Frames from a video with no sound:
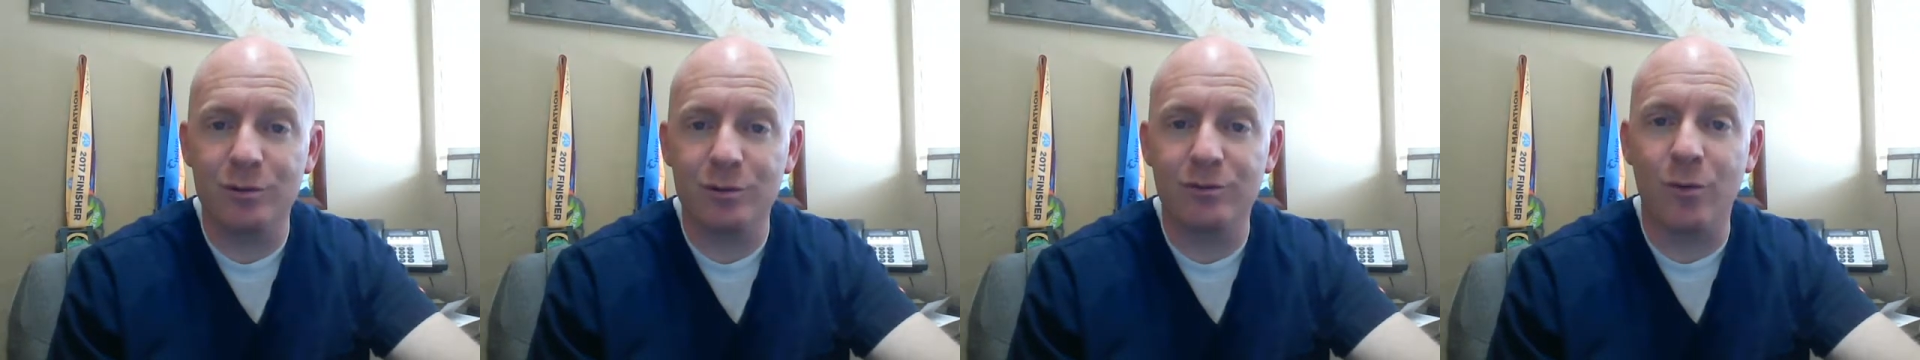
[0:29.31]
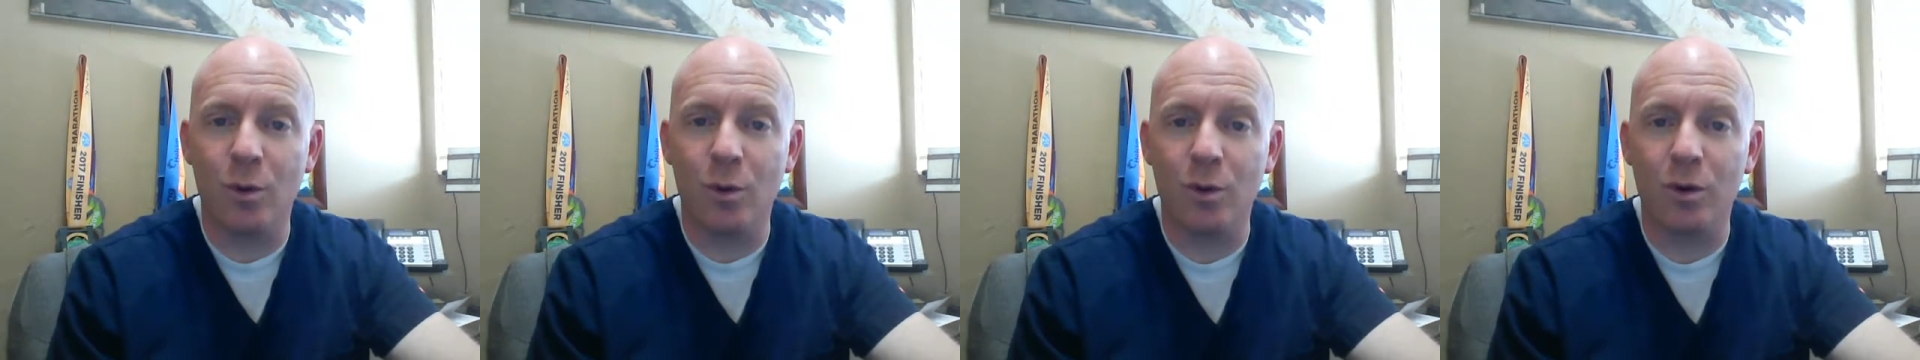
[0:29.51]

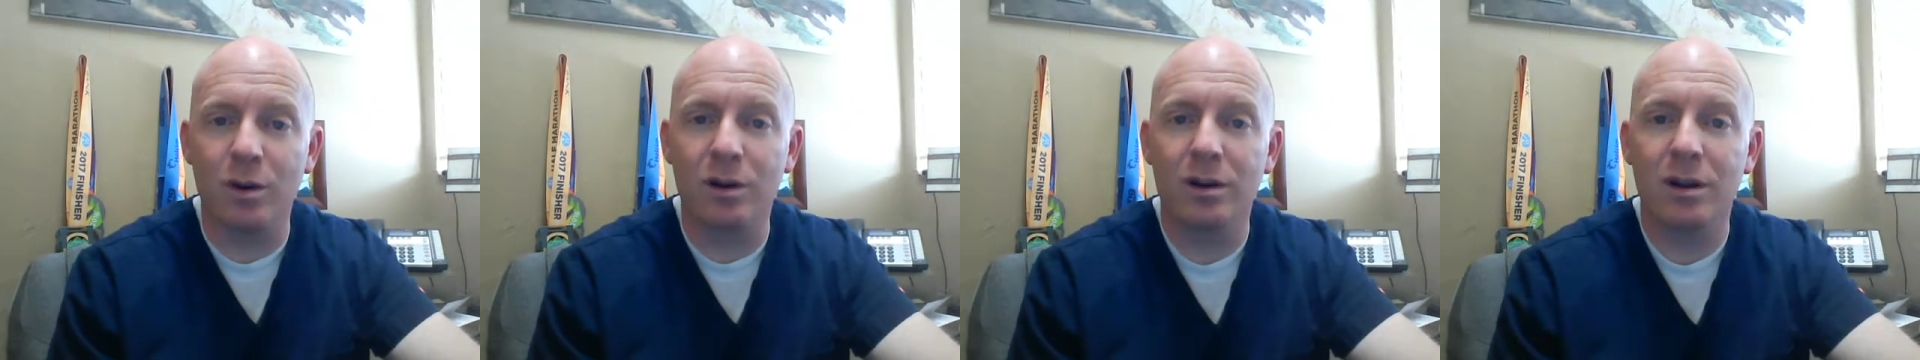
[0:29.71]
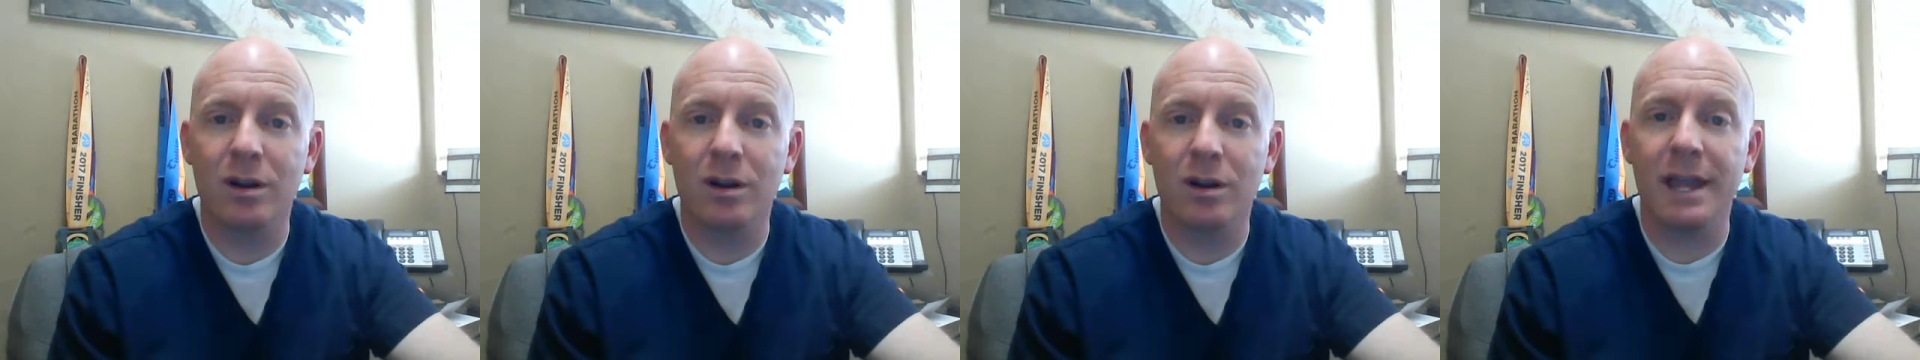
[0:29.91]

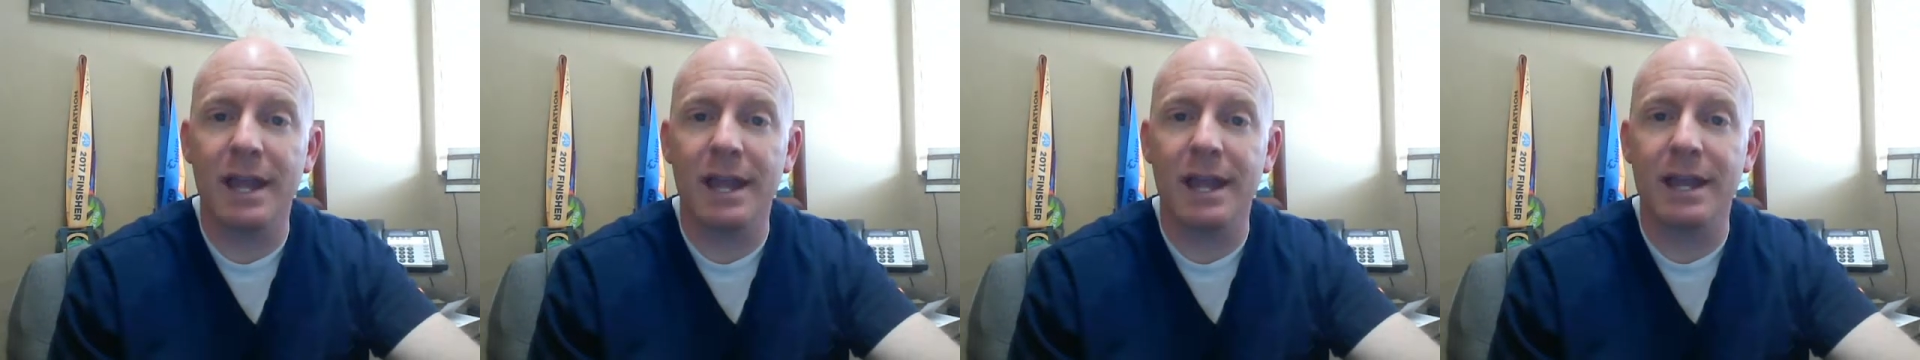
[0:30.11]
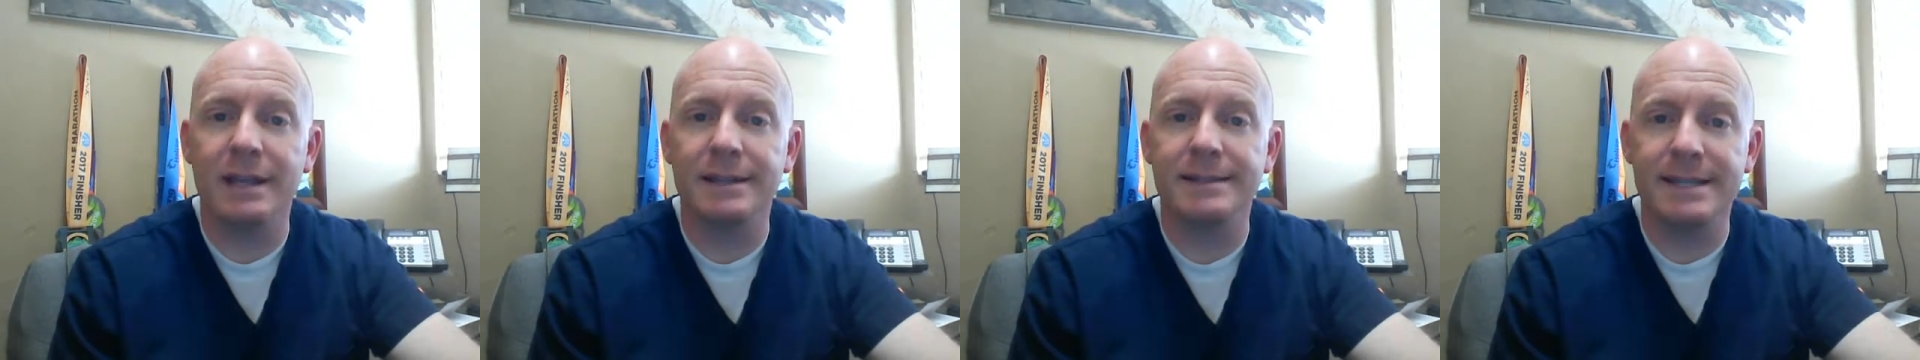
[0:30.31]
for
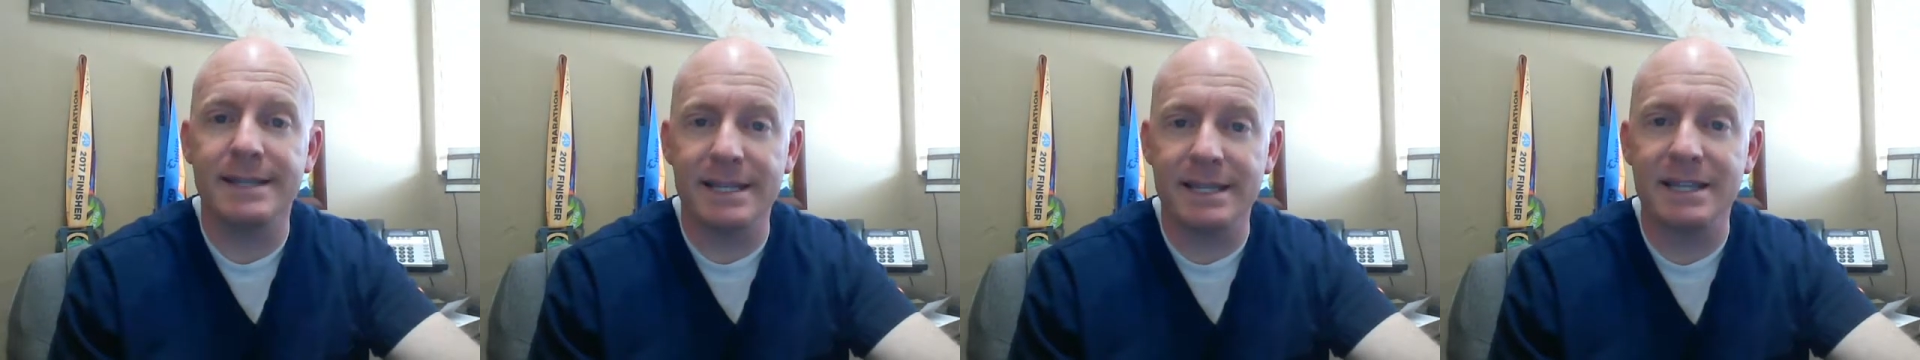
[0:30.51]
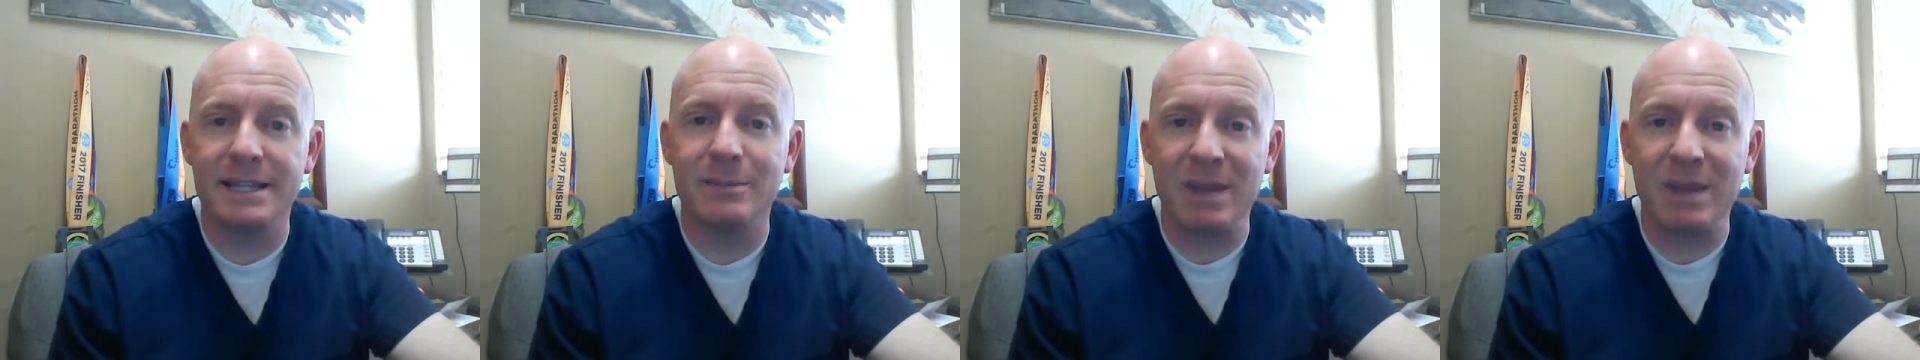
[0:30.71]
a
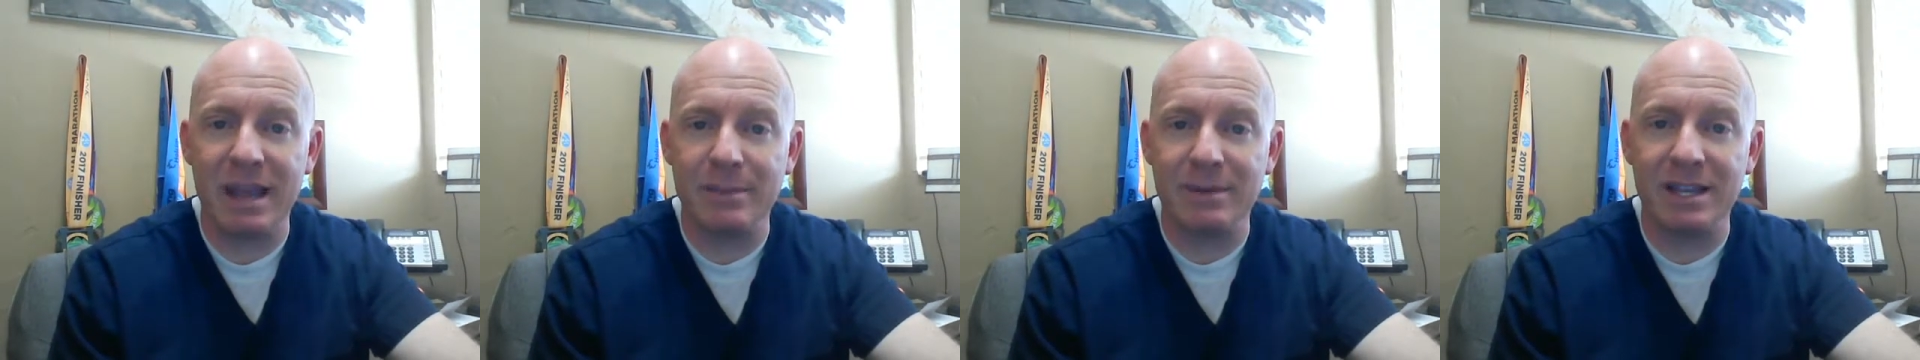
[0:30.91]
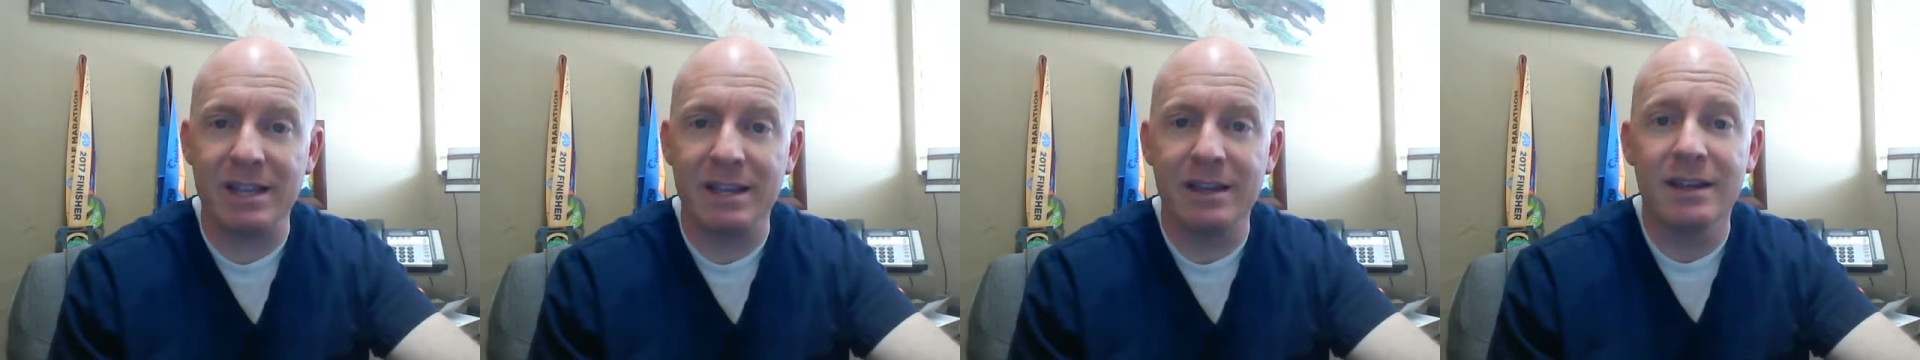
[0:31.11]
teething
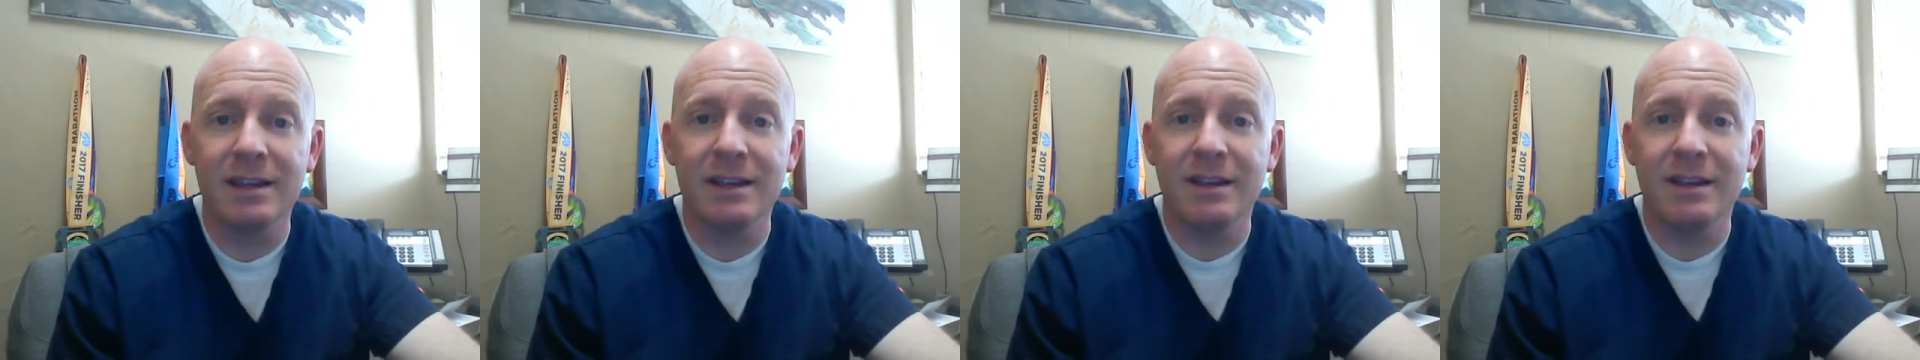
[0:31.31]
baby